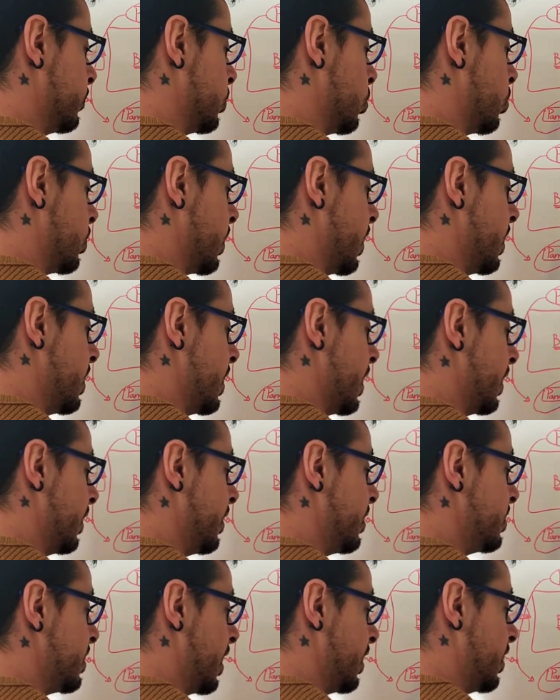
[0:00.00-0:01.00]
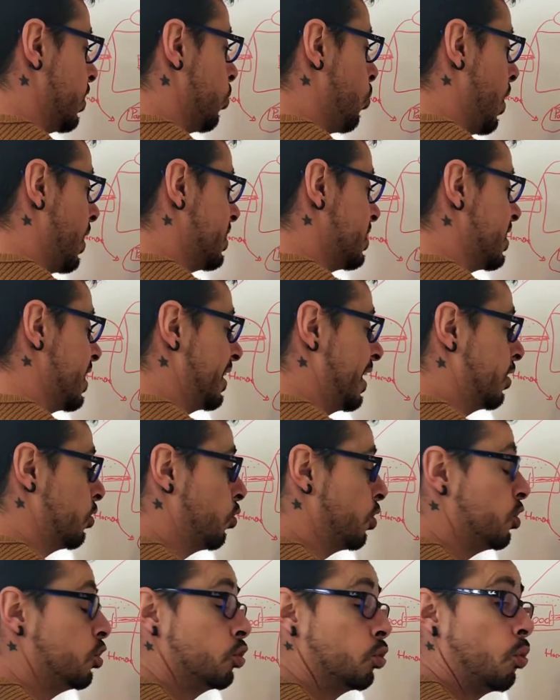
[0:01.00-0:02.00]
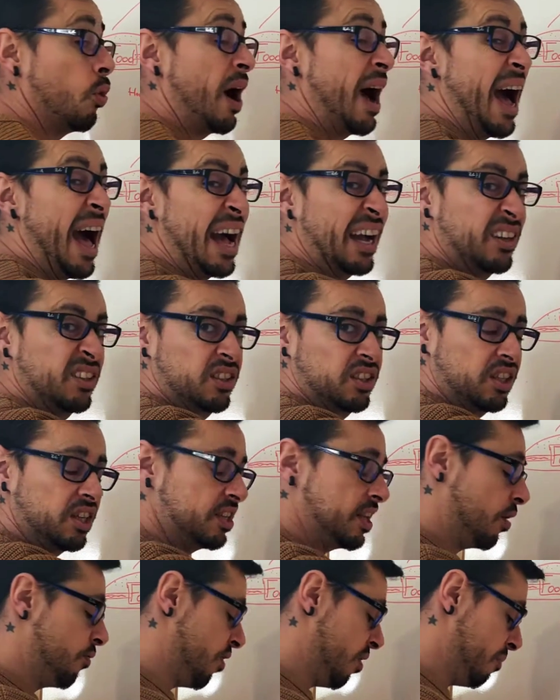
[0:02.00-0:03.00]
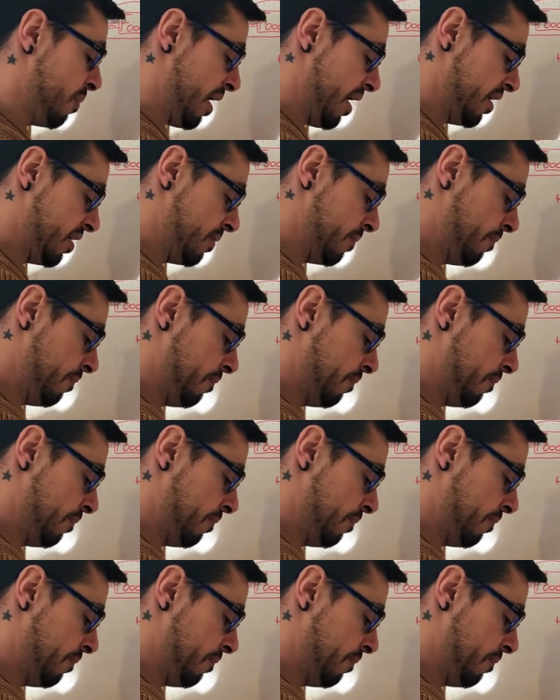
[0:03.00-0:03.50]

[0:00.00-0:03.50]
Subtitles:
Okay, and these are the ones that are going to act in our body.